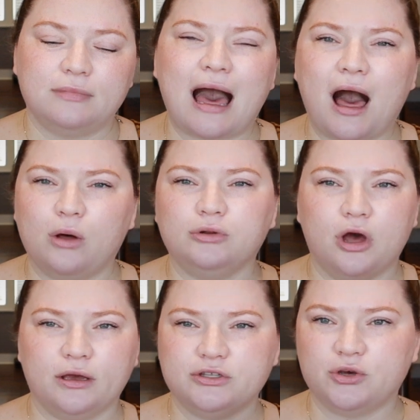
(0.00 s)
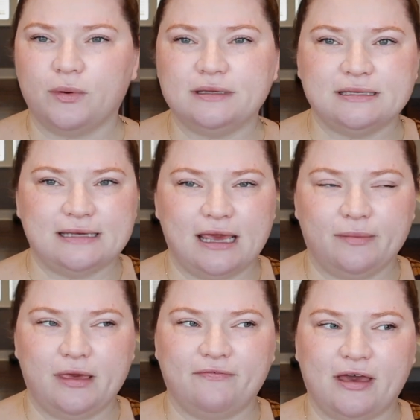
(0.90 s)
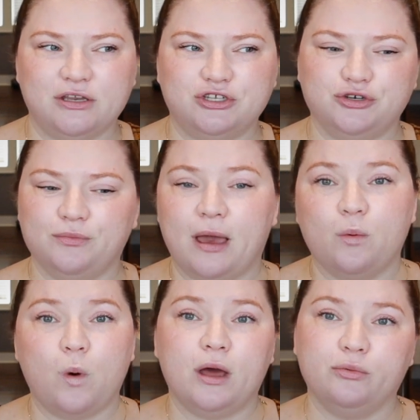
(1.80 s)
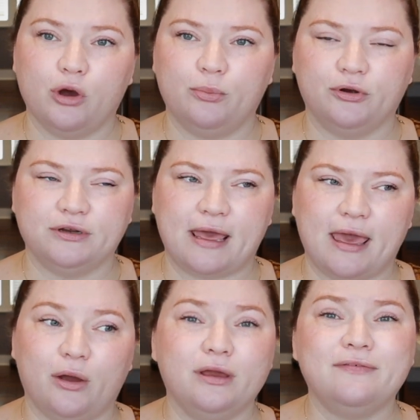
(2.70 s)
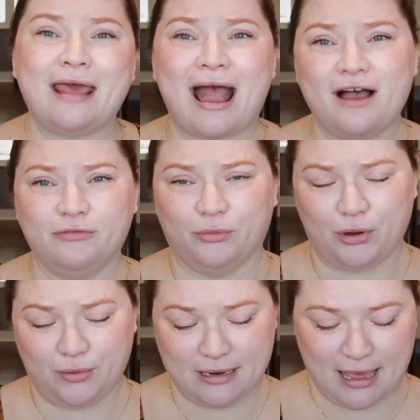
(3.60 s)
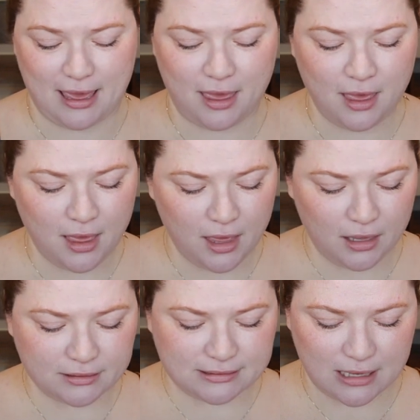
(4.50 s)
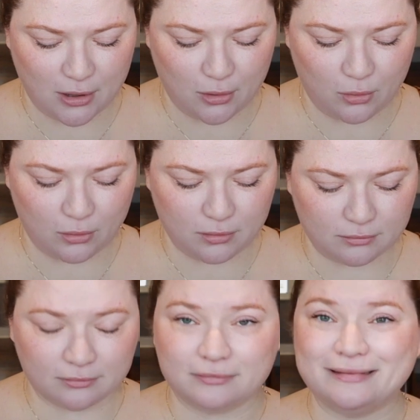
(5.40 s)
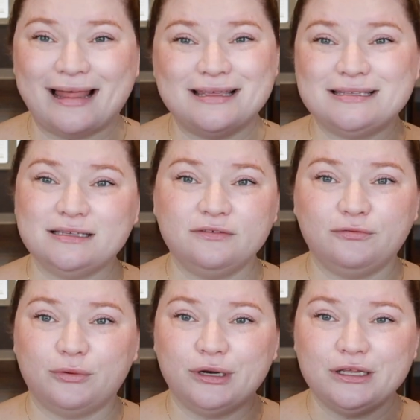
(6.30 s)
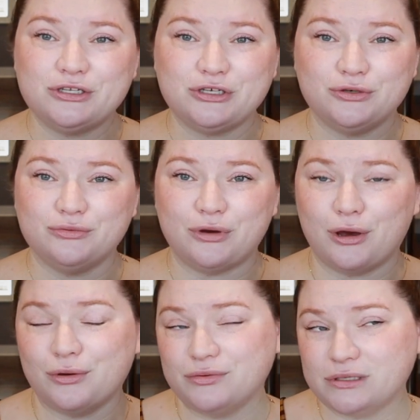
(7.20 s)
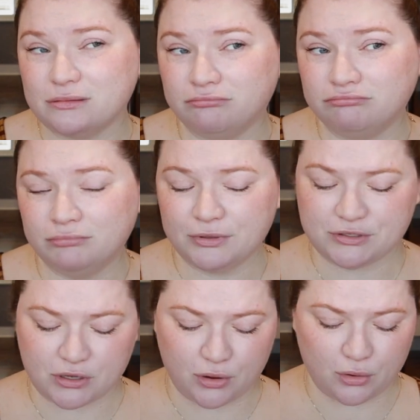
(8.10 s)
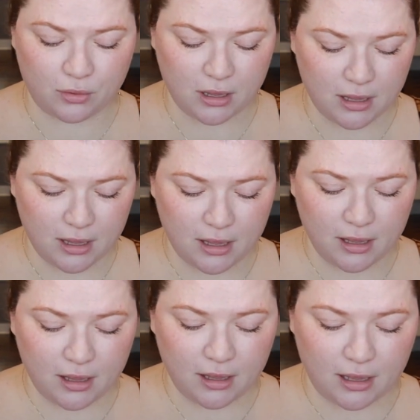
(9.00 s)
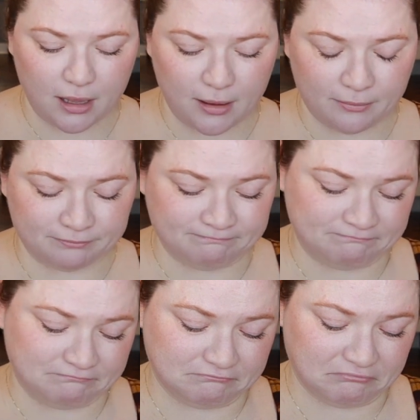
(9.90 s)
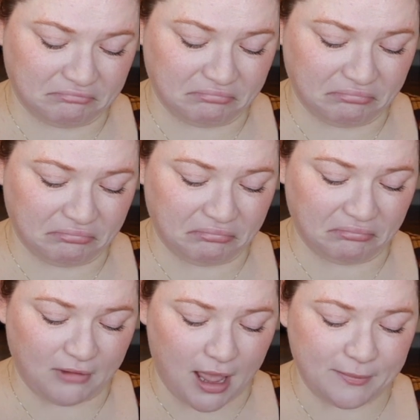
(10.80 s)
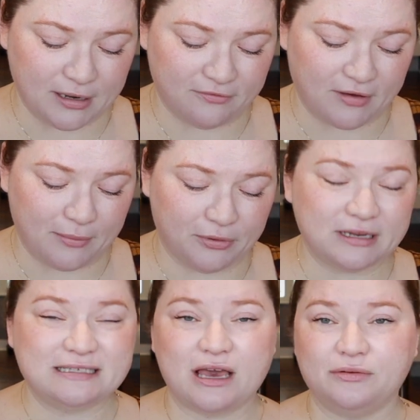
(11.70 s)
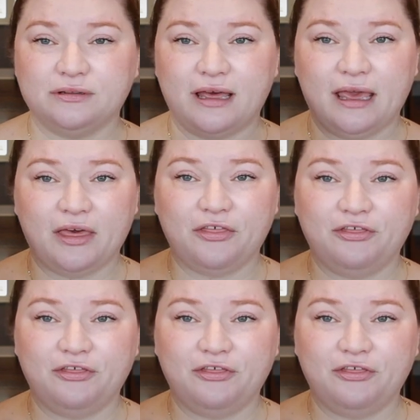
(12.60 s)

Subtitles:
how long it's going to take me if I do my 1 row per day or even half a row a day. So less than 42 rows. So, I mean, if I put it down to like,